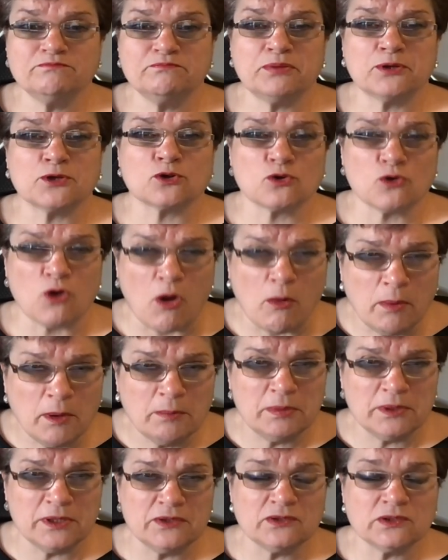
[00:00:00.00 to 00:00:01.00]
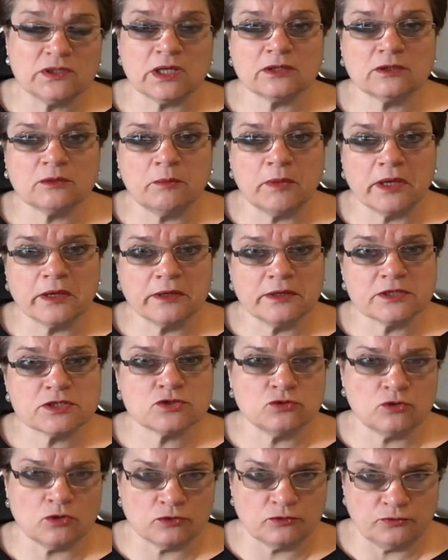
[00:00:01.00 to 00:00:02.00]
probably Nutmeg
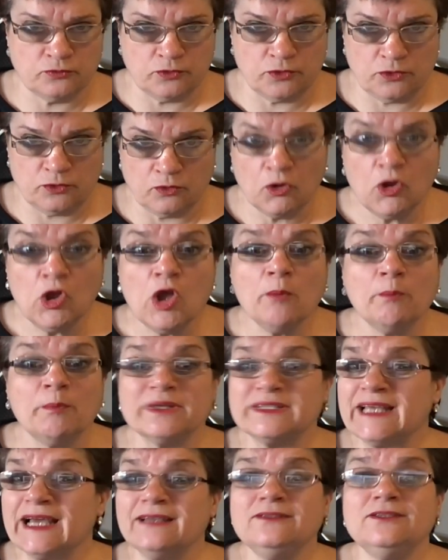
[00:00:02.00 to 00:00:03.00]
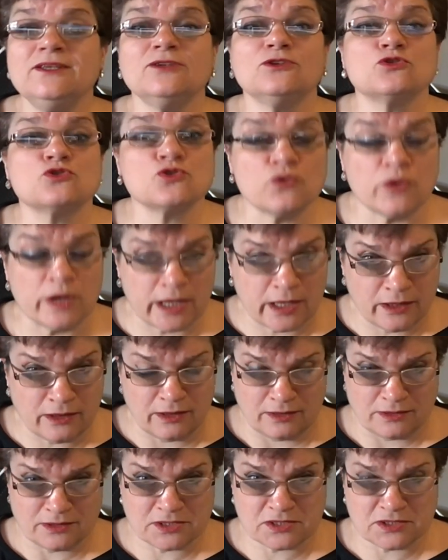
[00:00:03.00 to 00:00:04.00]
is not for you. But I did try
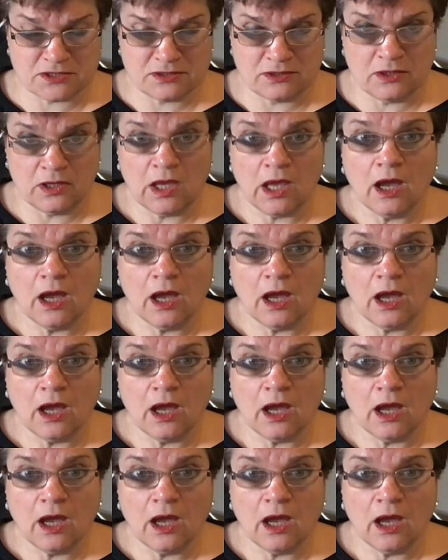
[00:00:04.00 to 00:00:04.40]
this.